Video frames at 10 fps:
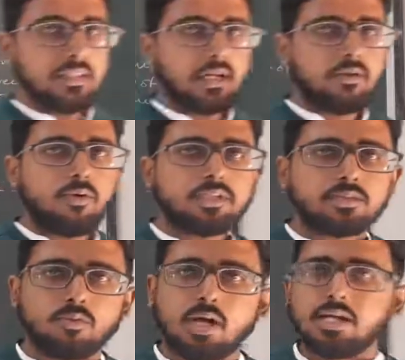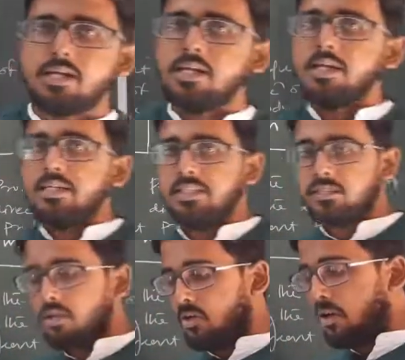three ways. One is
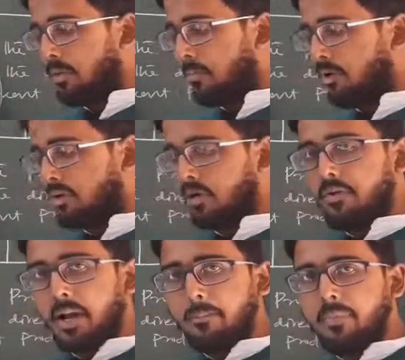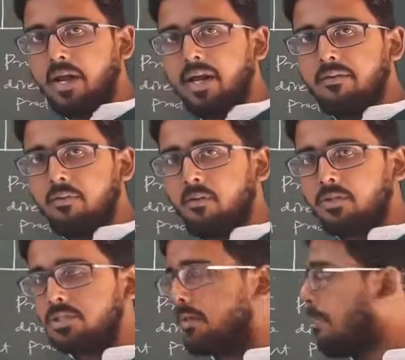the dot product of applied
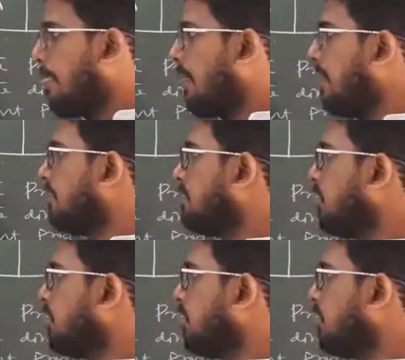force and